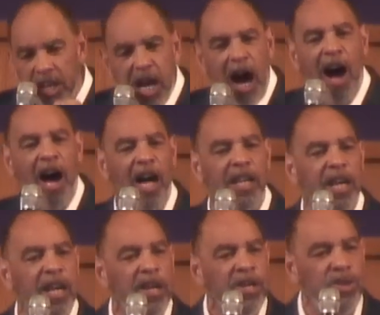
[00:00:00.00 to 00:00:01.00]
their God
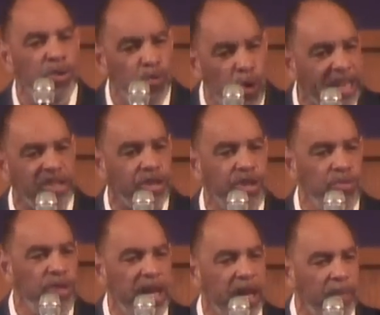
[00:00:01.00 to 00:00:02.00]
to
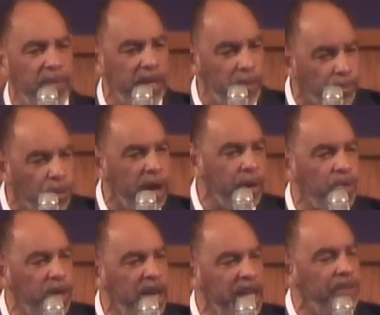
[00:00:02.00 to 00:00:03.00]
rescue them and to bring
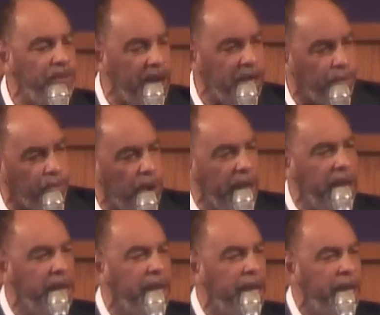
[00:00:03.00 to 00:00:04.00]
relief and to
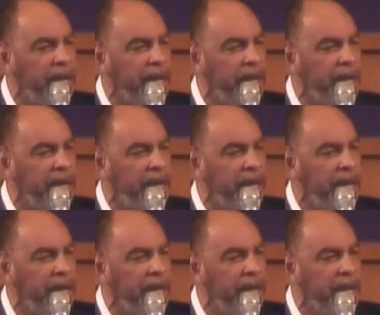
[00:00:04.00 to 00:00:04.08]
bring